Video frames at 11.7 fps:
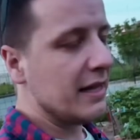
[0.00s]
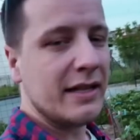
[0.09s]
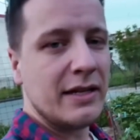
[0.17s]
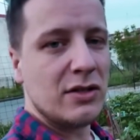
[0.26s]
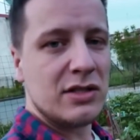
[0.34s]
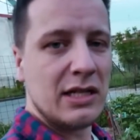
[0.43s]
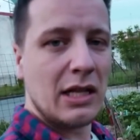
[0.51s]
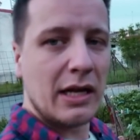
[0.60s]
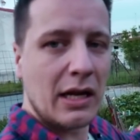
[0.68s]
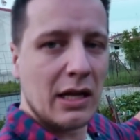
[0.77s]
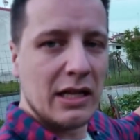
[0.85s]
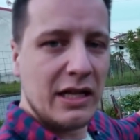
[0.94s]
And then you see
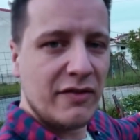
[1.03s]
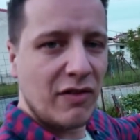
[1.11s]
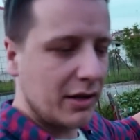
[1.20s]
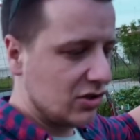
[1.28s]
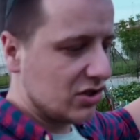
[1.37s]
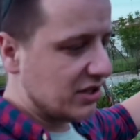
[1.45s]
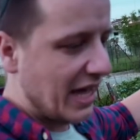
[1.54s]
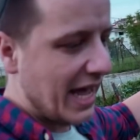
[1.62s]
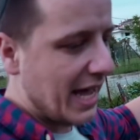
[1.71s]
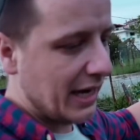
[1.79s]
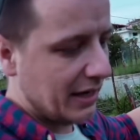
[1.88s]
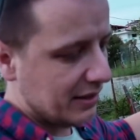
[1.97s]
like a leaf like just
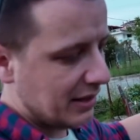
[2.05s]
hang.